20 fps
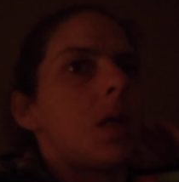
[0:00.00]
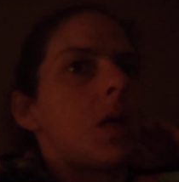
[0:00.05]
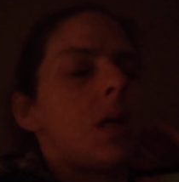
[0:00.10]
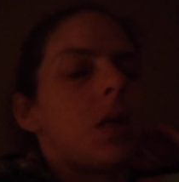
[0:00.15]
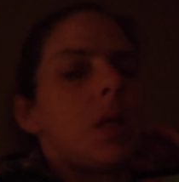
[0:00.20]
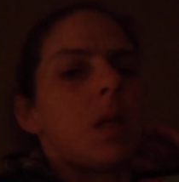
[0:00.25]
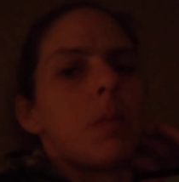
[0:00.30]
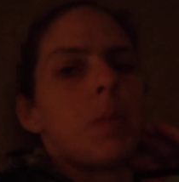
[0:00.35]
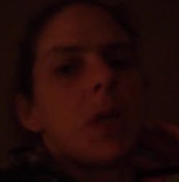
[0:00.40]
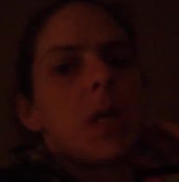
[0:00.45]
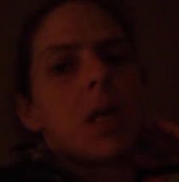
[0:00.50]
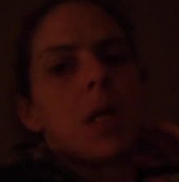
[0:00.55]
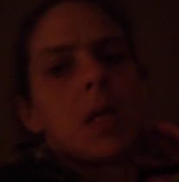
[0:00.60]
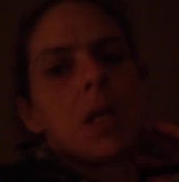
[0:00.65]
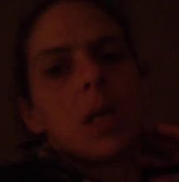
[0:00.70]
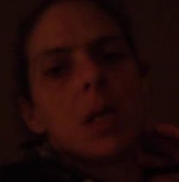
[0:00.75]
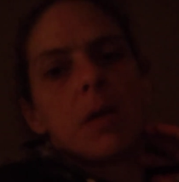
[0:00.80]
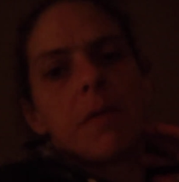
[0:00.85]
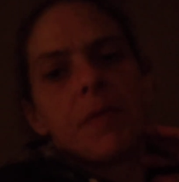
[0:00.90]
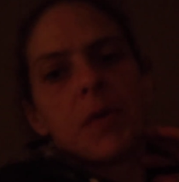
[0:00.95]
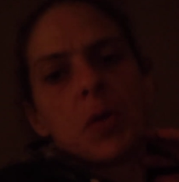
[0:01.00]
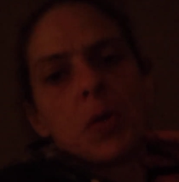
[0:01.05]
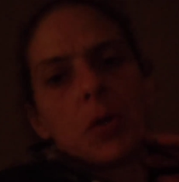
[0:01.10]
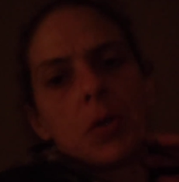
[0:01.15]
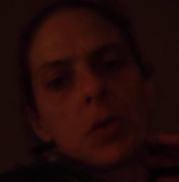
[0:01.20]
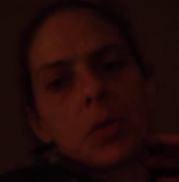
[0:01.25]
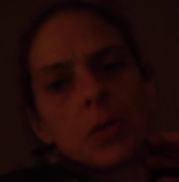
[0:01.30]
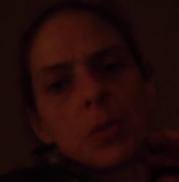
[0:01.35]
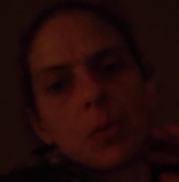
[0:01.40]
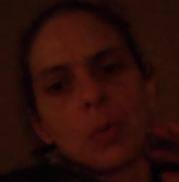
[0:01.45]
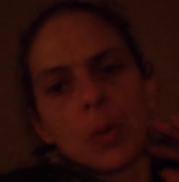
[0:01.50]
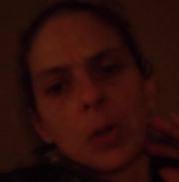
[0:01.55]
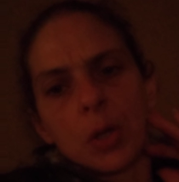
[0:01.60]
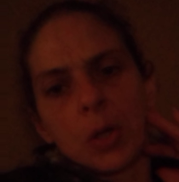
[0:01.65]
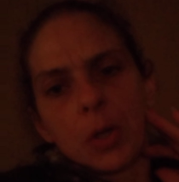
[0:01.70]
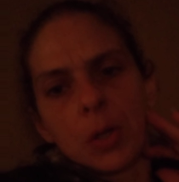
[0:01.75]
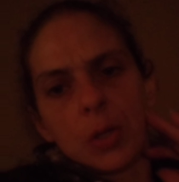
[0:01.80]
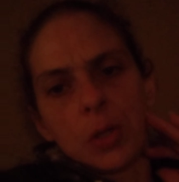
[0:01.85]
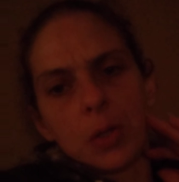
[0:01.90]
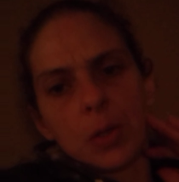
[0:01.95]
In the beginning, if you're a
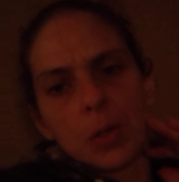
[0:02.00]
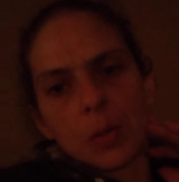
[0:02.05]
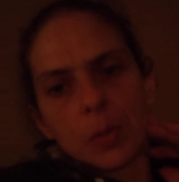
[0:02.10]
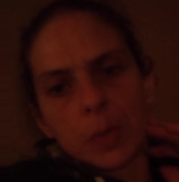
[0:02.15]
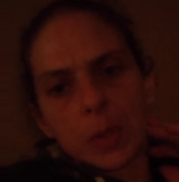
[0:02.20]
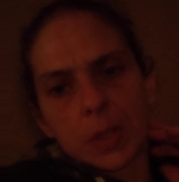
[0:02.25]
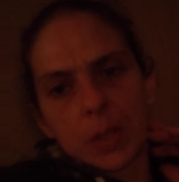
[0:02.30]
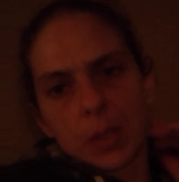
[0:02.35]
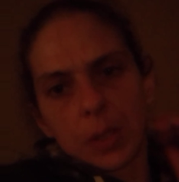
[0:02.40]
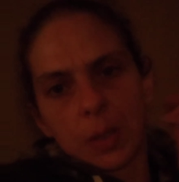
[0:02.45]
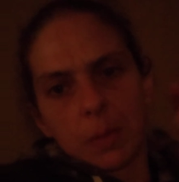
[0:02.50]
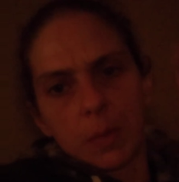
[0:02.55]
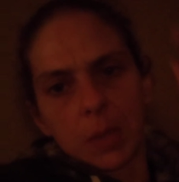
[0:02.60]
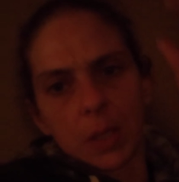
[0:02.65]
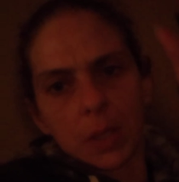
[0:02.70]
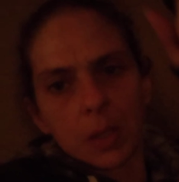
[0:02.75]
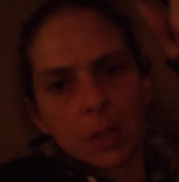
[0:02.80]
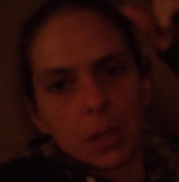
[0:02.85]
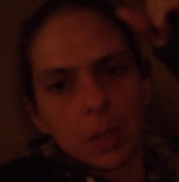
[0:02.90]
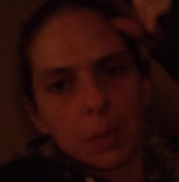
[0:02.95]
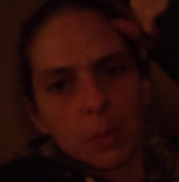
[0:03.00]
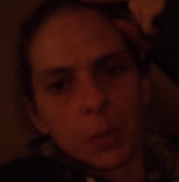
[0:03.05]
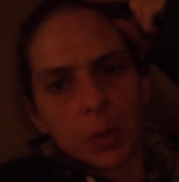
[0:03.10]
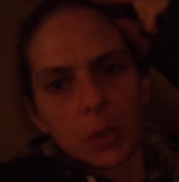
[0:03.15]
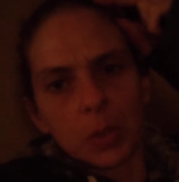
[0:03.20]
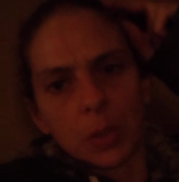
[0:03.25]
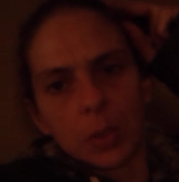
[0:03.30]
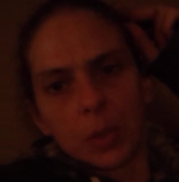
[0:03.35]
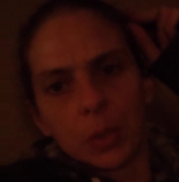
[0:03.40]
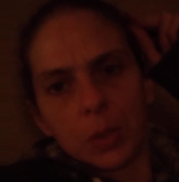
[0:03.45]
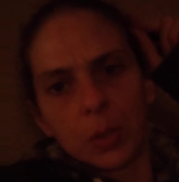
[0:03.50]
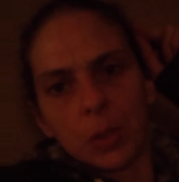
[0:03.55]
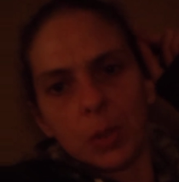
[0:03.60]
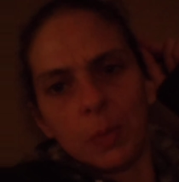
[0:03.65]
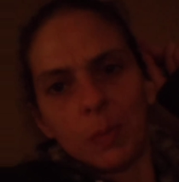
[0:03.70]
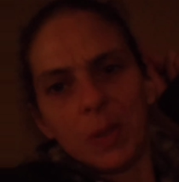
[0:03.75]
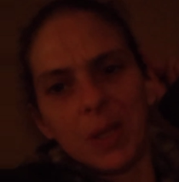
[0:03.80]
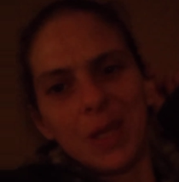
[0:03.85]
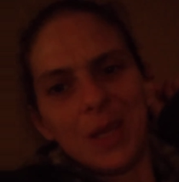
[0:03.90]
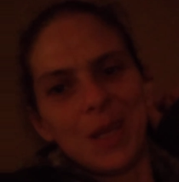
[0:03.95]
snorer, you don't want to sleep next to the person
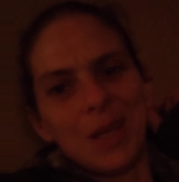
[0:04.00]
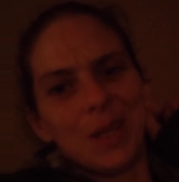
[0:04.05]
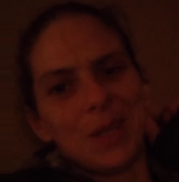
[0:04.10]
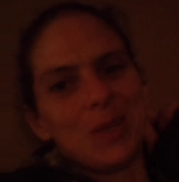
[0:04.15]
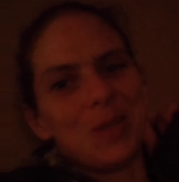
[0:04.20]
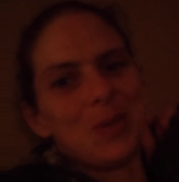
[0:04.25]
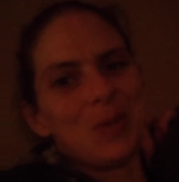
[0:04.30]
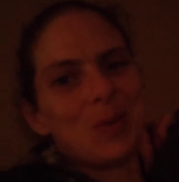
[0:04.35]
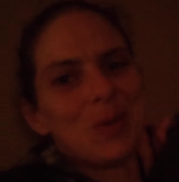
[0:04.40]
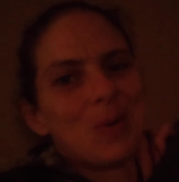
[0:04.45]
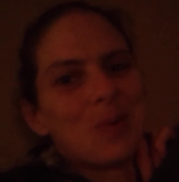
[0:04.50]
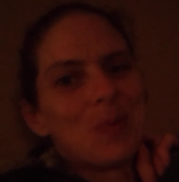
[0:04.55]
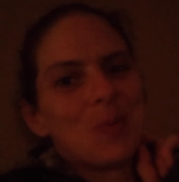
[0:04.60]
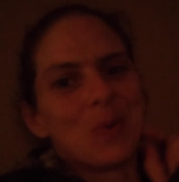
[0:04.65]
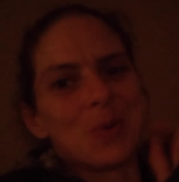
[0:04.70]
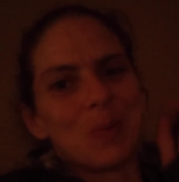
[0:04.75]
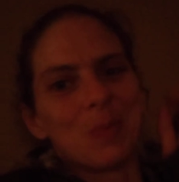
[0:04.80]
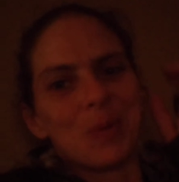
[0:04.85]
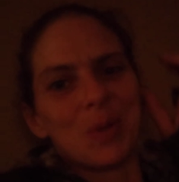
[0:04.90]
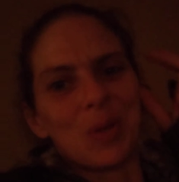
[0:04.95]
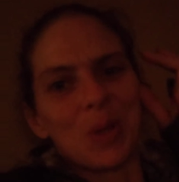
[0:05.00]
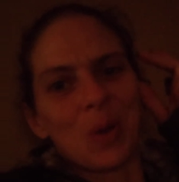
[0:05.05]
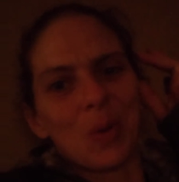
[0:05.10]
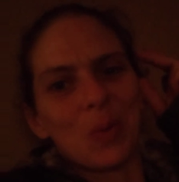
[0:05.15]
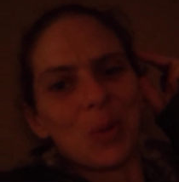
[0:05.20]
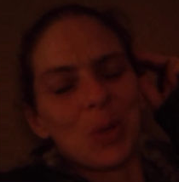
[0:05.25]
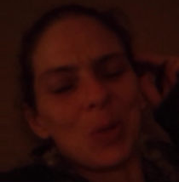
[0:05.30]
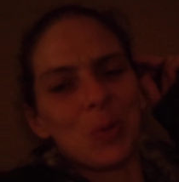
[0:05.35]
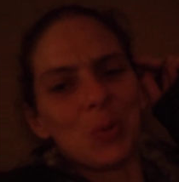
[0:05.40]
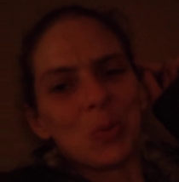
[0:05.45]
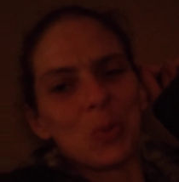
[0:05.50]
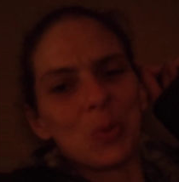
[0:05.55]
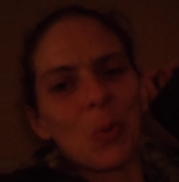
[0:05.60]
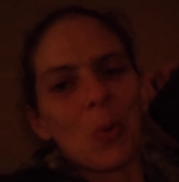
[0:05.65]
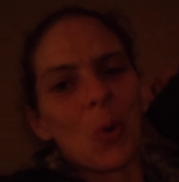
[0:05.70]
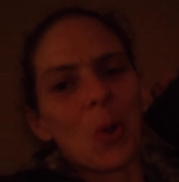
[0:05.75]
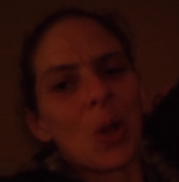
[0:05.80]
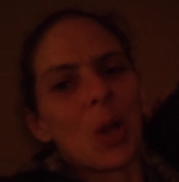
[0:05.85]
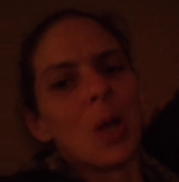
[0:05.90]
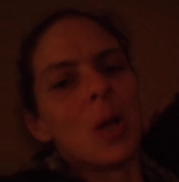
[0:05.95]
because you don't want them to know that you
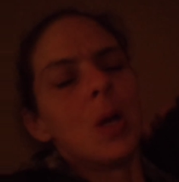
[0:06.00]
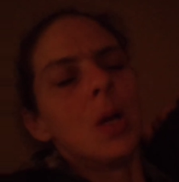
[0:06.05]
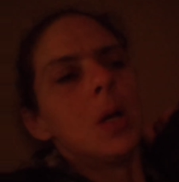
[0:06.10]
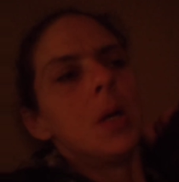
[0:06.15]
snore.